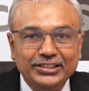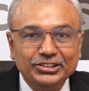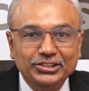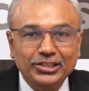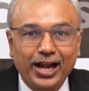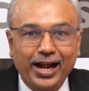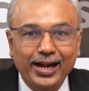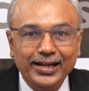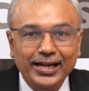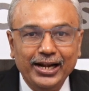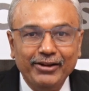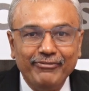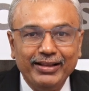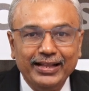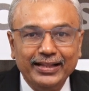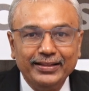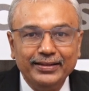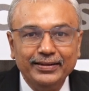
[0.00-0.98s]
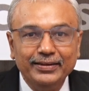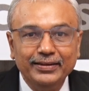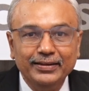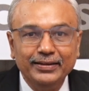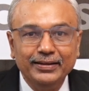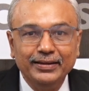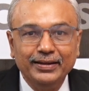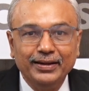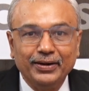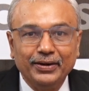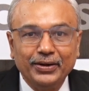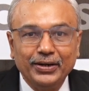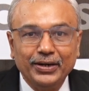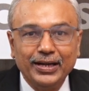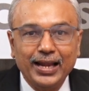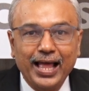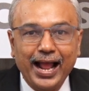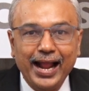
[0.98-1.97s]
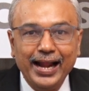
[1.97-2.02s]
started with
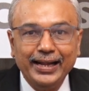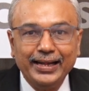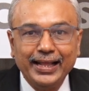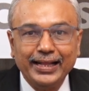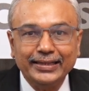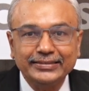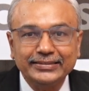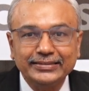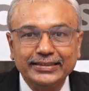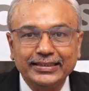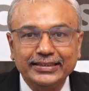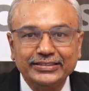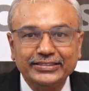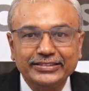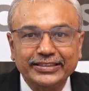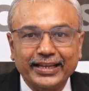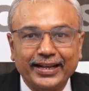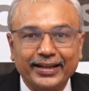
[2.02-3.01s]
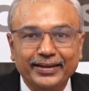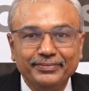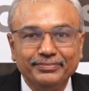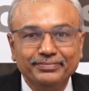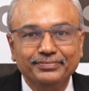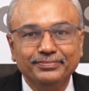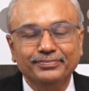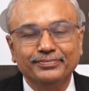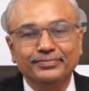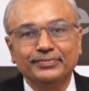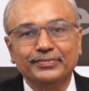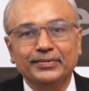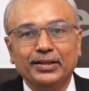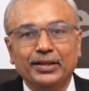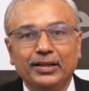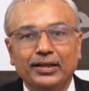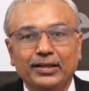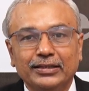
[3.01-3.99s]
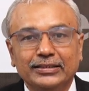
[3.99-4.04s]
knight h6 check.
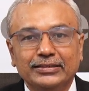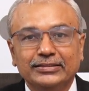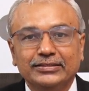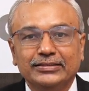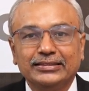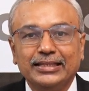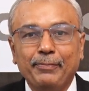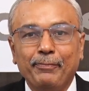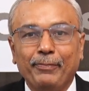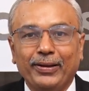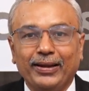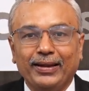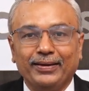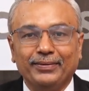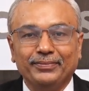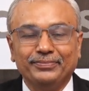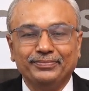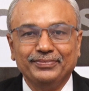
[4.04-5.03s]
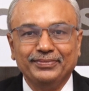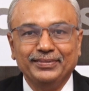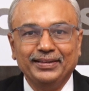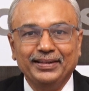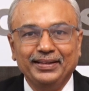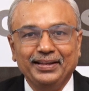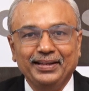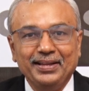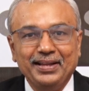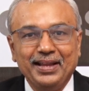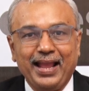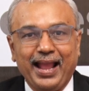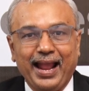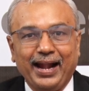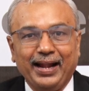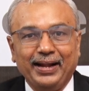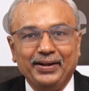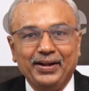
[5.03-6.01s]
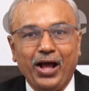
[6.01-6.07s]
Simple.
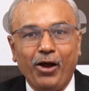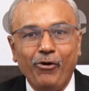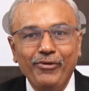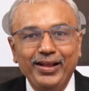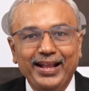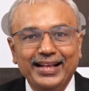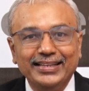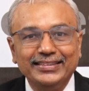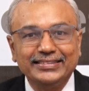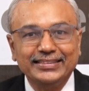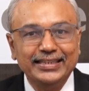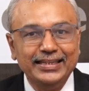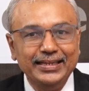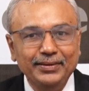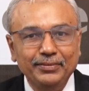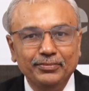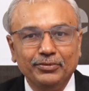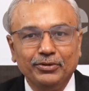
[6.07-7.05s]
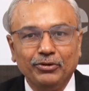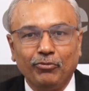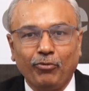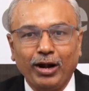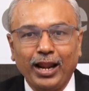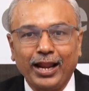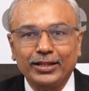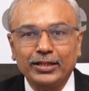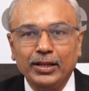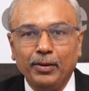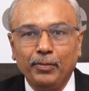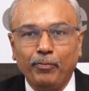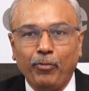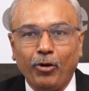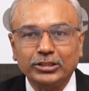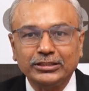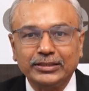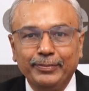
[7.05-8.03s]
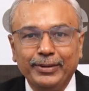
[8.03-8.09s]
And now we can see what are the
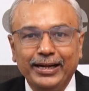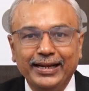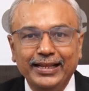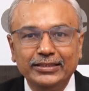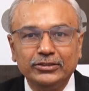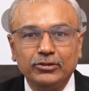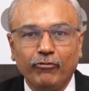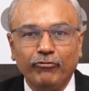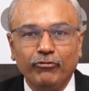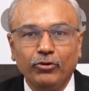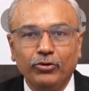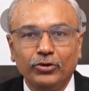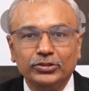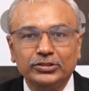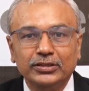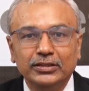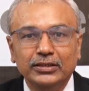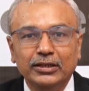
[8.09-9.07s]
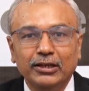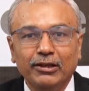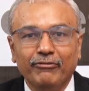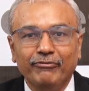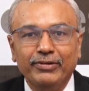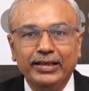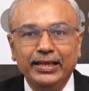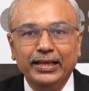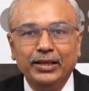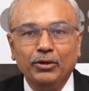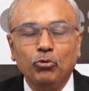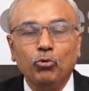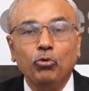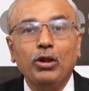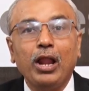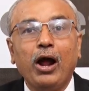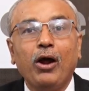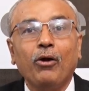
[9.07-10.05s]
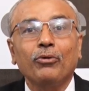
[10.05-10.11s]
possibilities. Of course, we
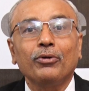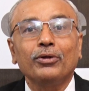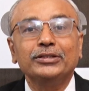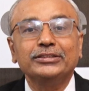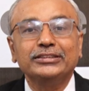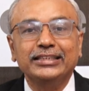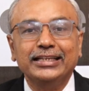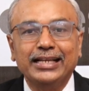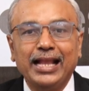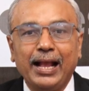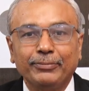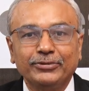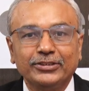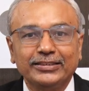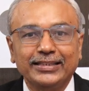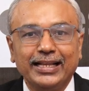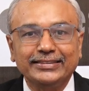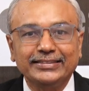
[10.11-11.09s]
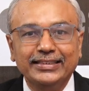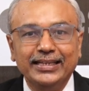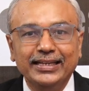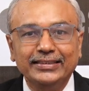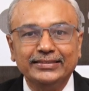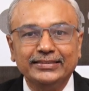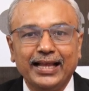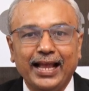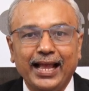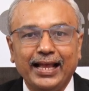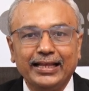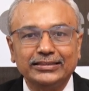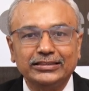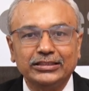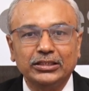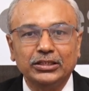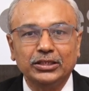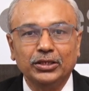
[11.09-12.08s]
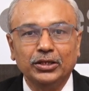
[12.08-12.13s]
rule out g captures h6 as
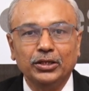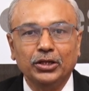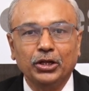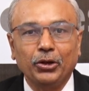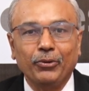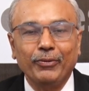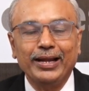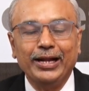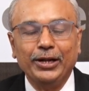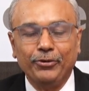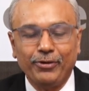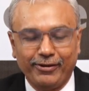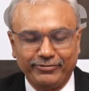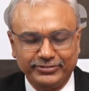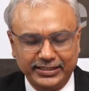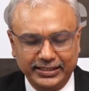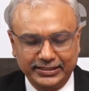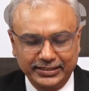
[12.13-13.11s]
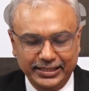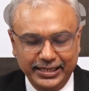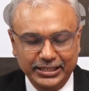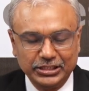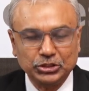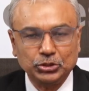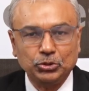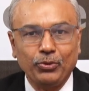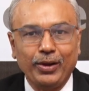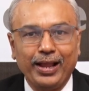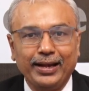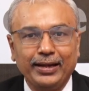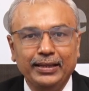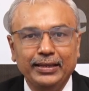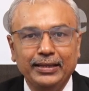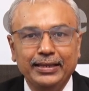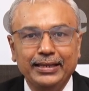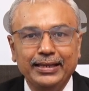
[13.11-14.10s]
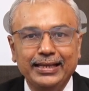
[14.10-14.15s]
queen into f6 leads to
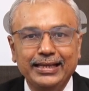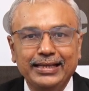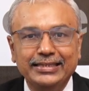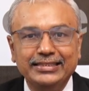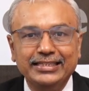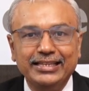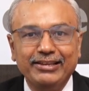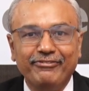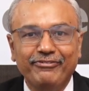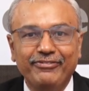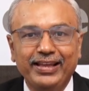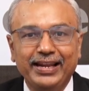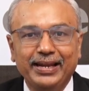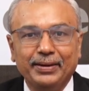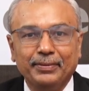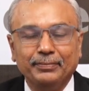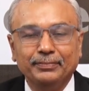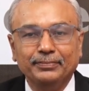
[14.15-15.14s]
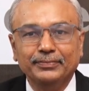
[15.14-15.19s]
an easy win.